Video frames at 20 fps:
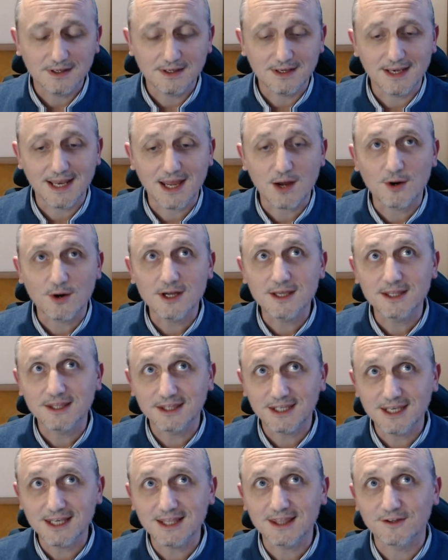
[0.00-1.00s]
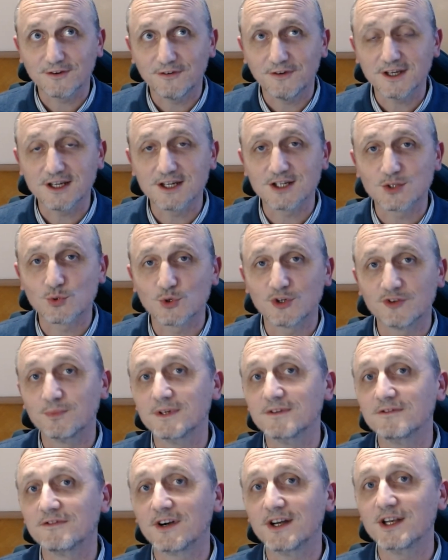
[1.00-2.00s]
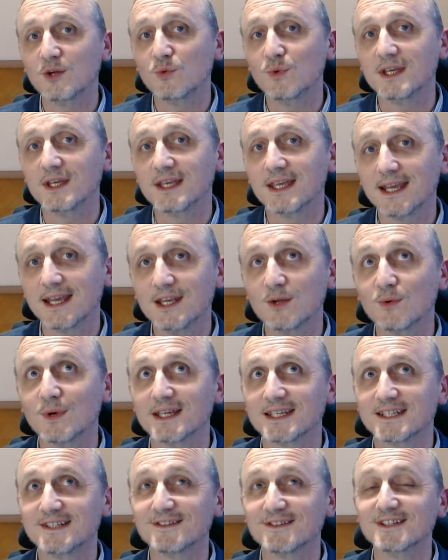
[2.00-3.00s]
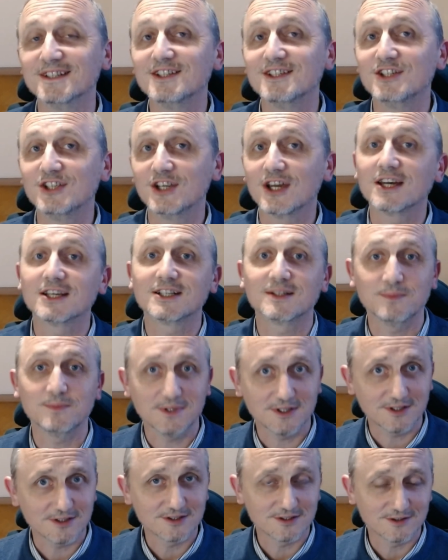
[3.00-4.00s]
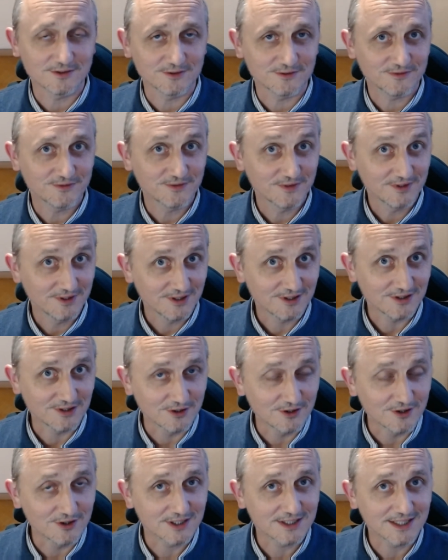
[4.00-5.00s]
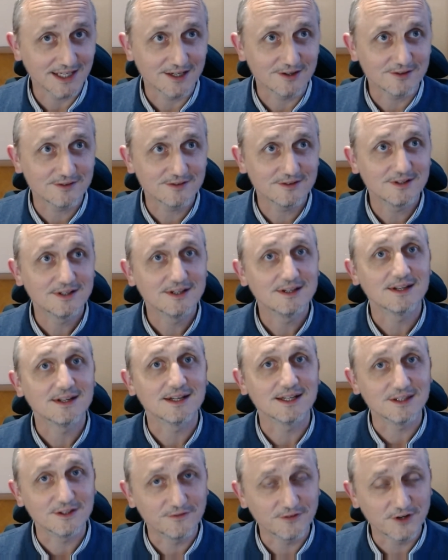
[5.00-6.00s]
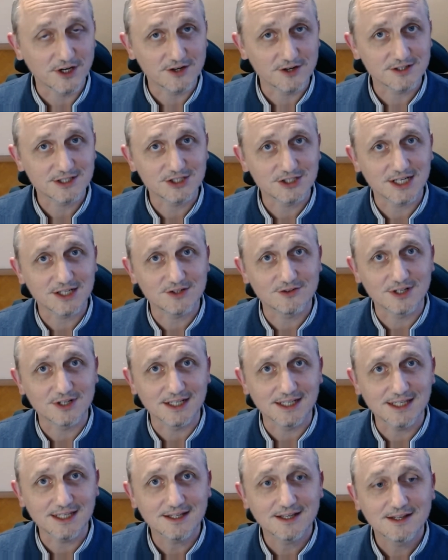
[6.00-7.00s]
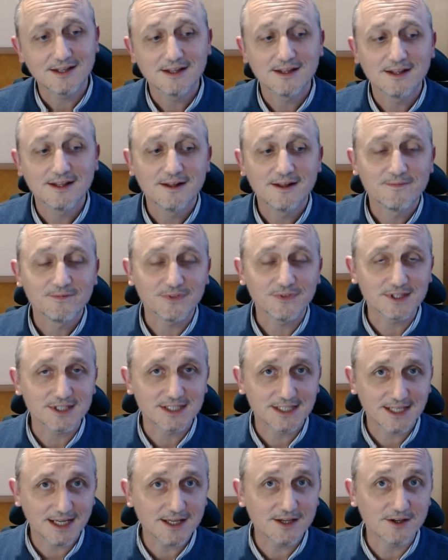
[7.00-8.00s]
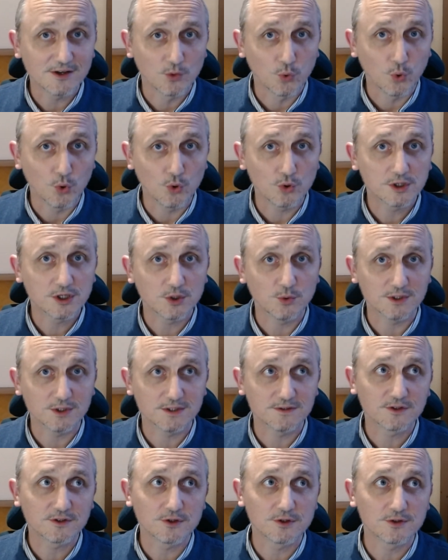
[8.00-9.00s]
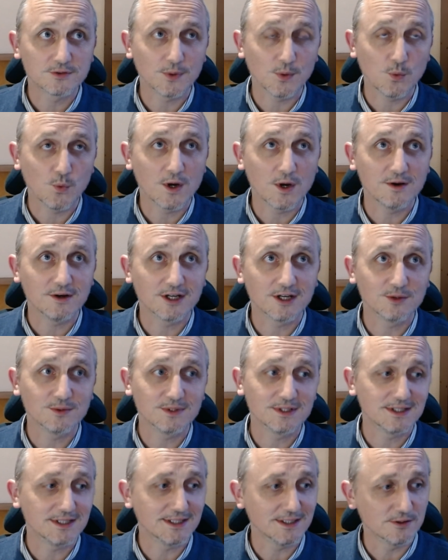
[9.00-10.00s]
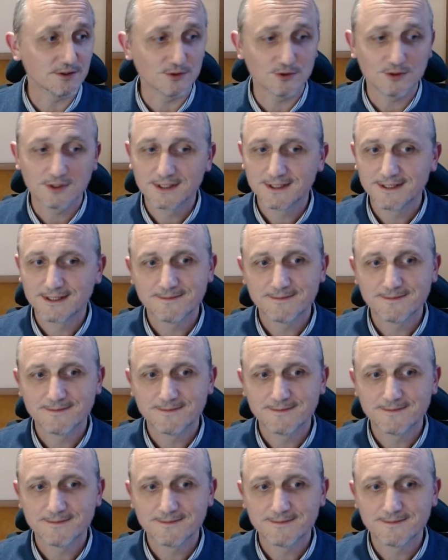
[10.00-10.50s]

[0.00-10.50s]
Now, I think the figures would have been very weak anyway. It's not just because of the lockdown and the virus generally. The second quarter, which of course we won't know until